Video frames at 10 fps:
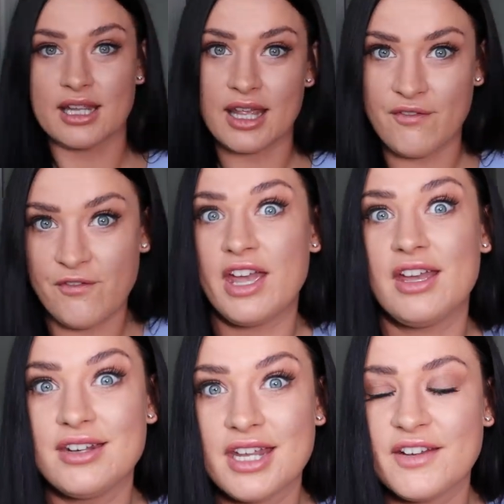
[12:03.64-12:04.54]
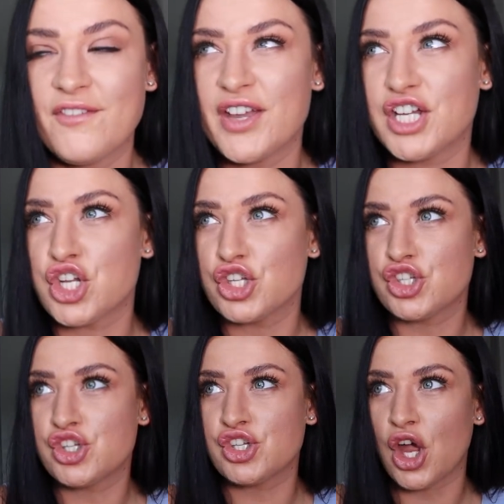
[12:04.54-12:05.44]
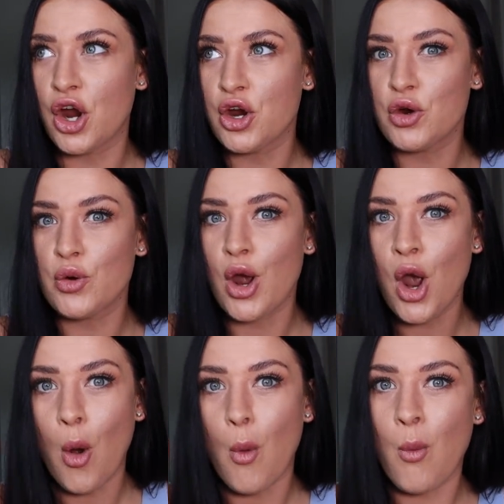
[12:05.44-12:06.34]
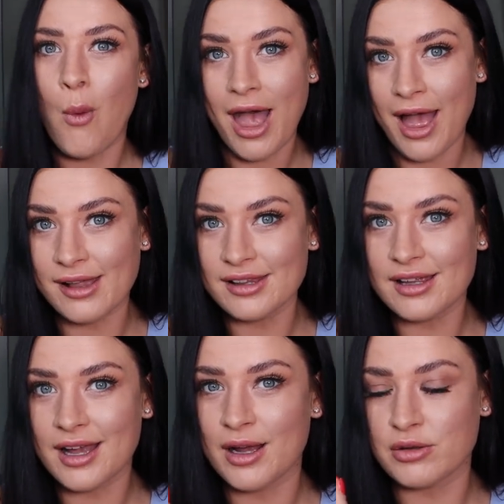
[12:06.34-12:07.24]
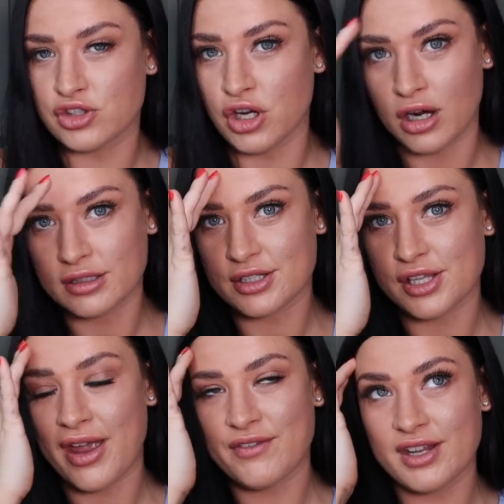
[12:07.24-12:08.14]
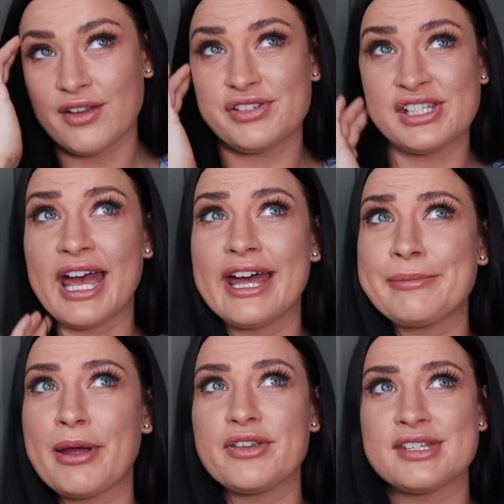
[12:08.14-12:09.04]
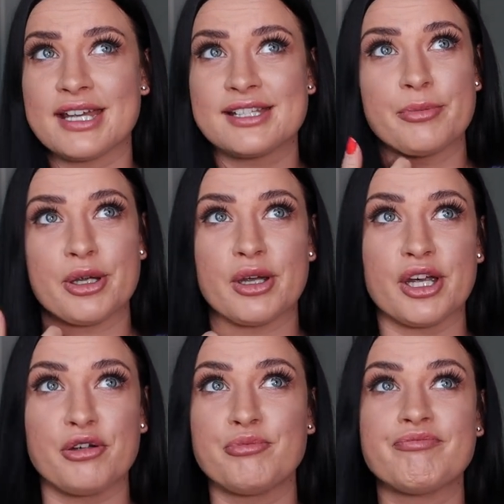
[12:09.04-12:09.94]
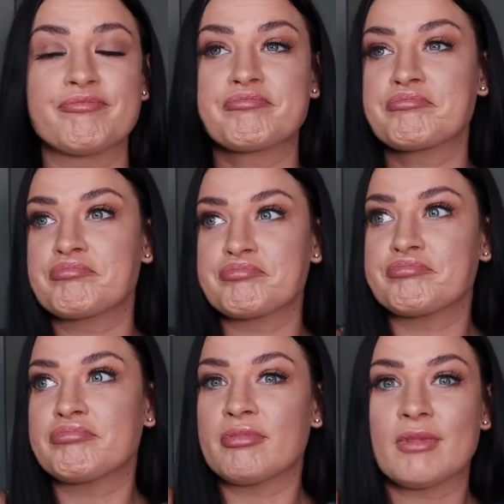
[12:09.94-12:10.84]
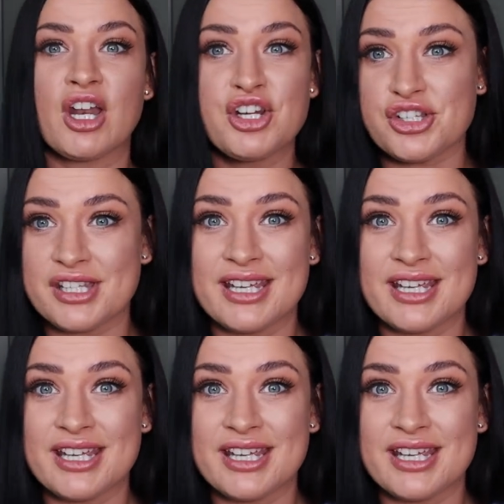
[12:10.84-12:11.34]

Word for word: it fitted, and it fitted so well, I was shocked. So everything I've said about the sizing at Boohoo, does